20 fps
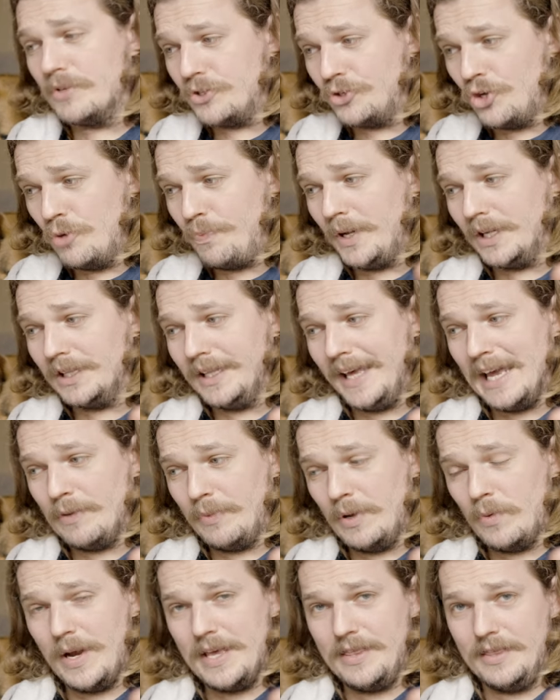super glad
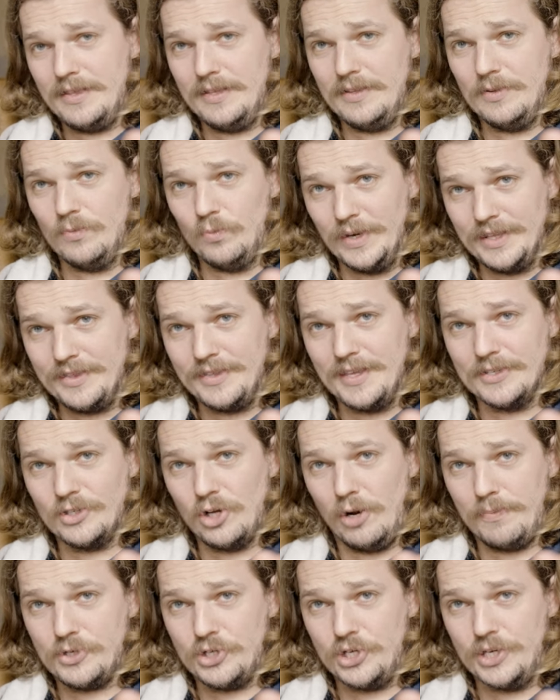we went with this
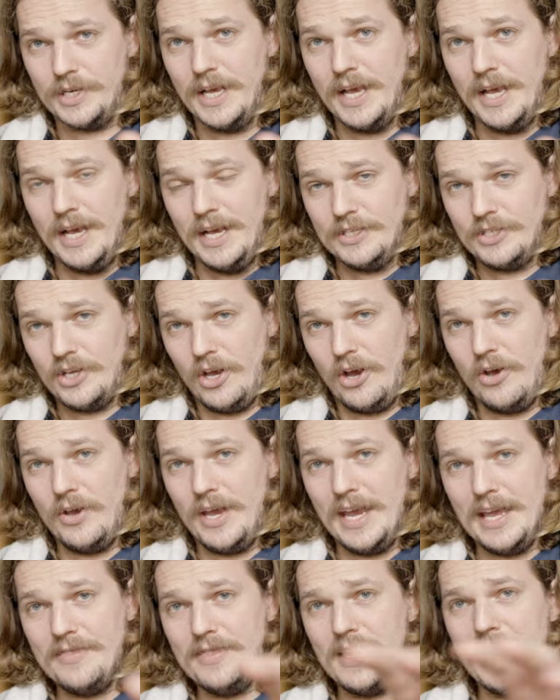option. So
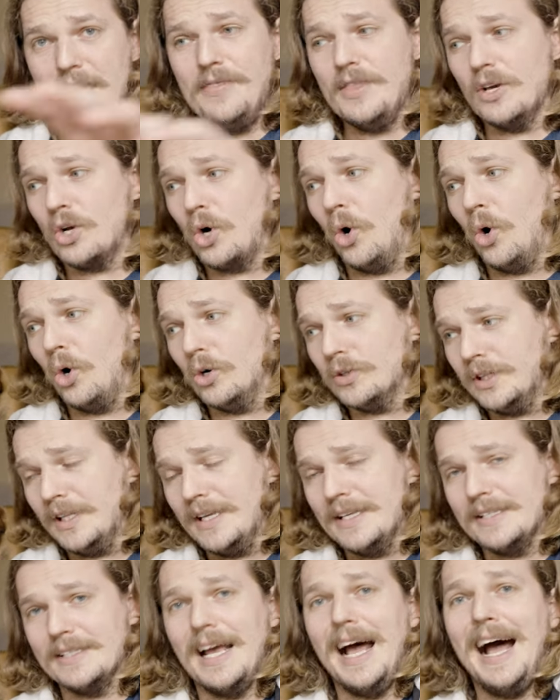in the
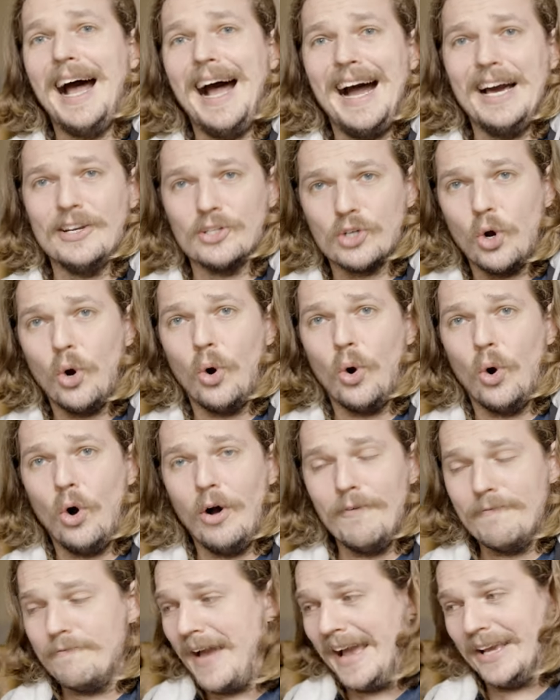cordless
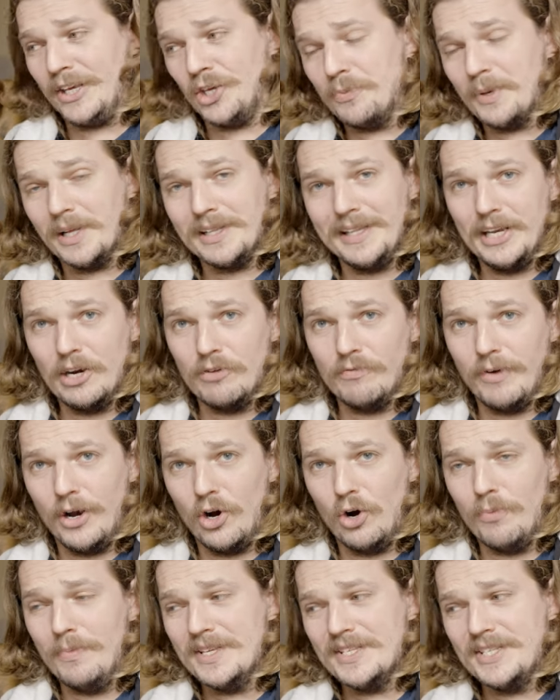hardcore vacuum cleaner
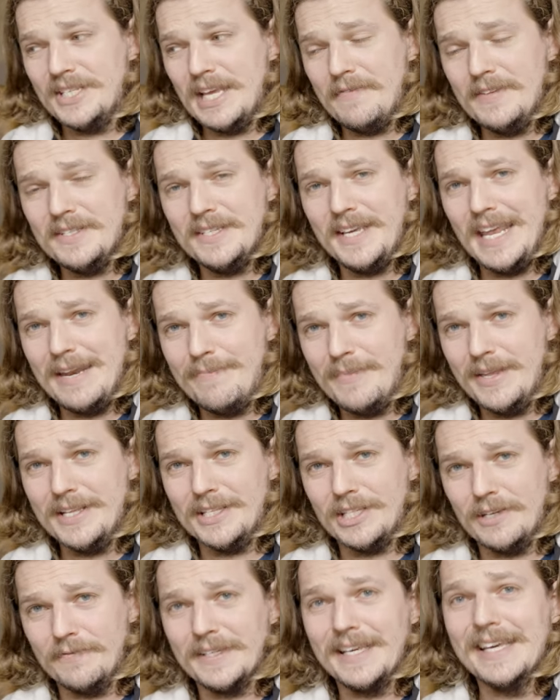realm, 17
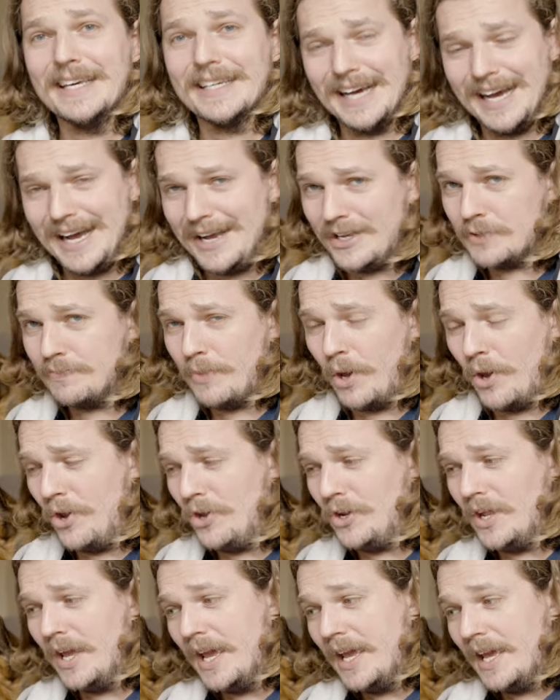minutes of kick-ass
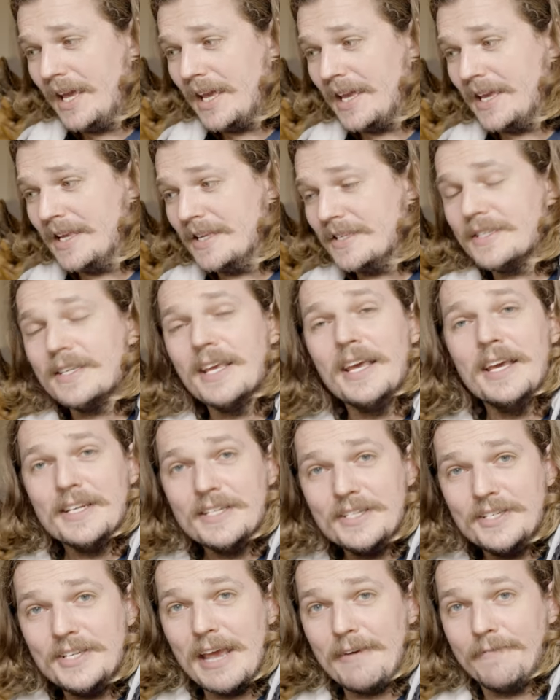mode is
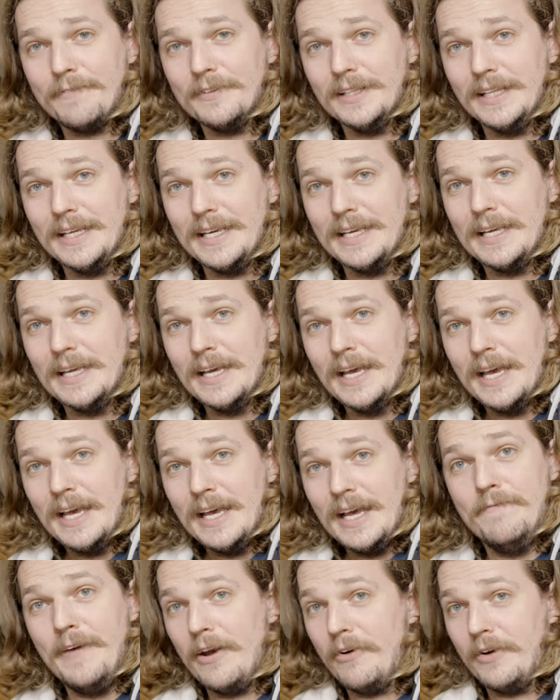definitely
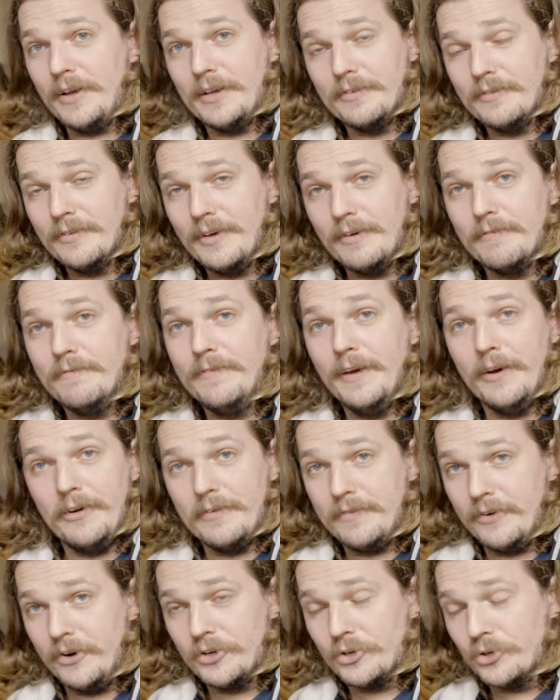very, very,
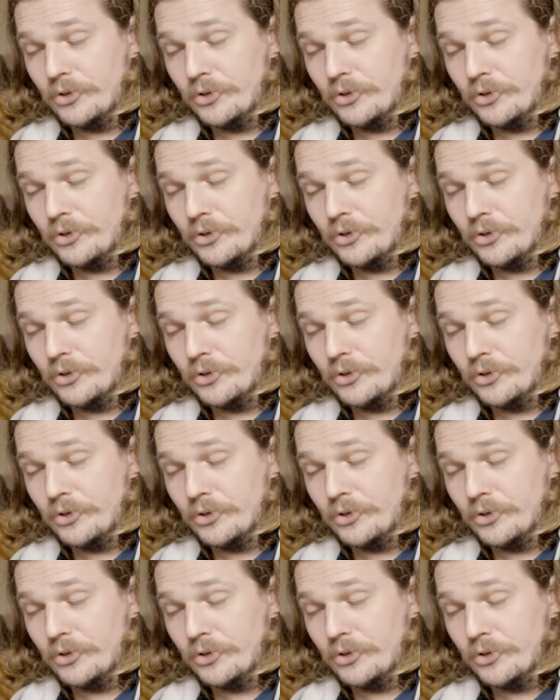very